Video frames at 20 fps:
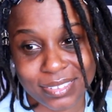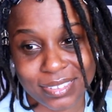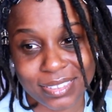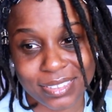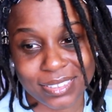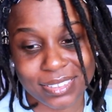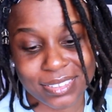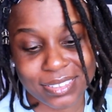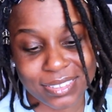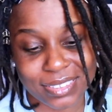
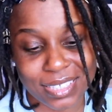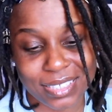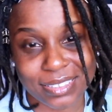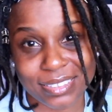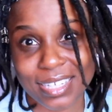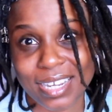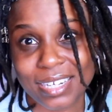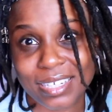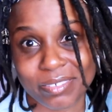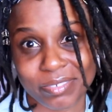Because I'm
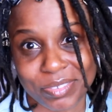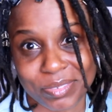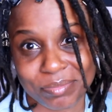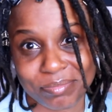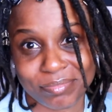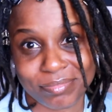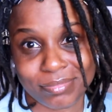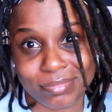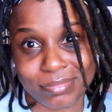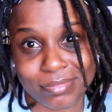tired of them,
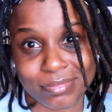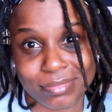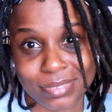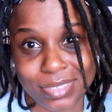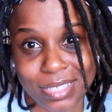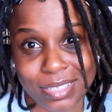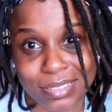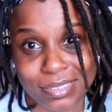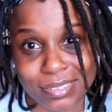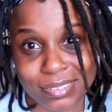
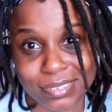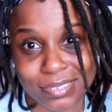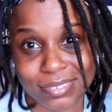okay?